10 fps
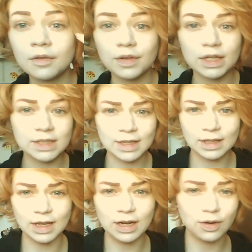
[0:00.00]
Fix it
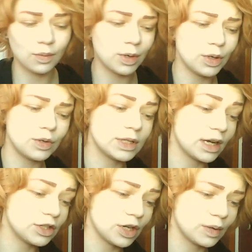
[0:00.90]
later when you do
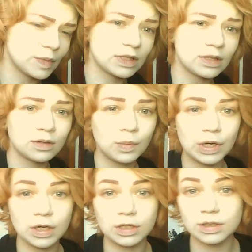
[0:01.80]
touch-ups,
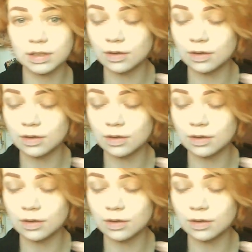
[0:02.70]
because